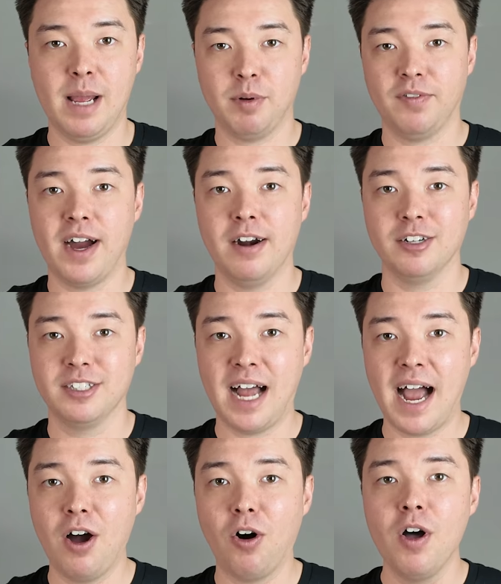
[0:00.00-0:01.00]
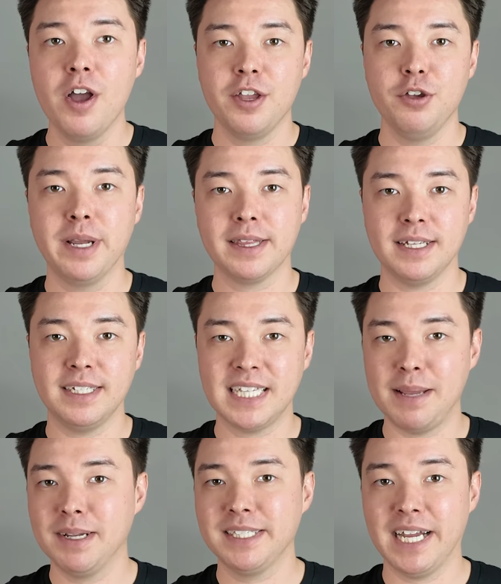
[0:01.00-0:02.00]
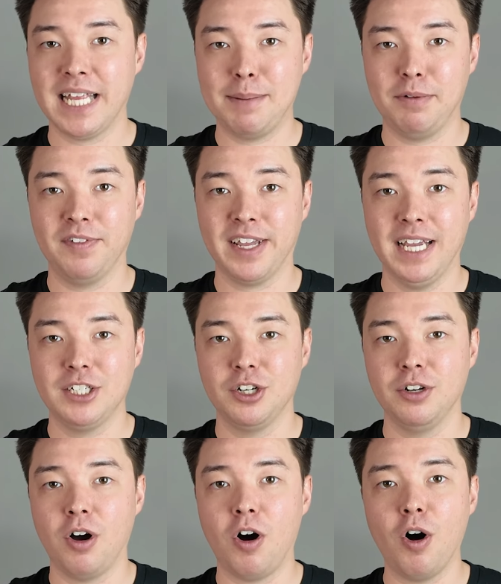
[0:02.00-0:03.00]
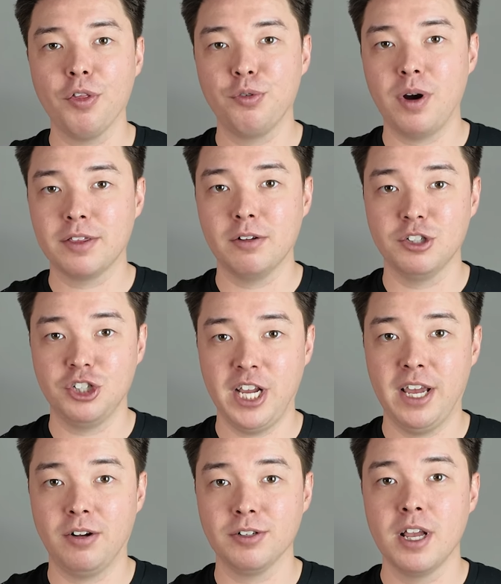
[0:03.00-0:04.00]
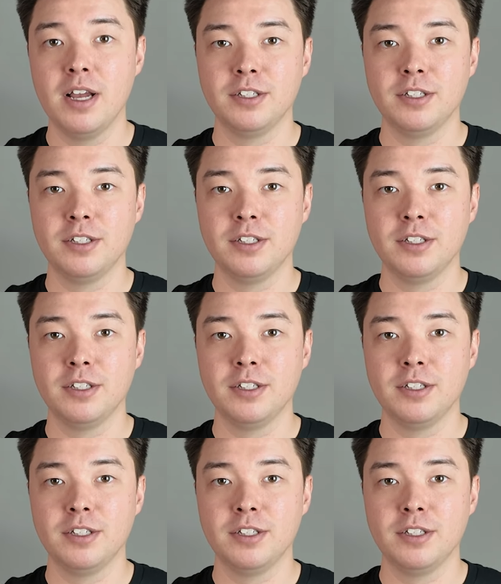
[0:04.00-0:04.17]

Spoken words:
amplifier style, you get the same exact amplification all throughout those channels.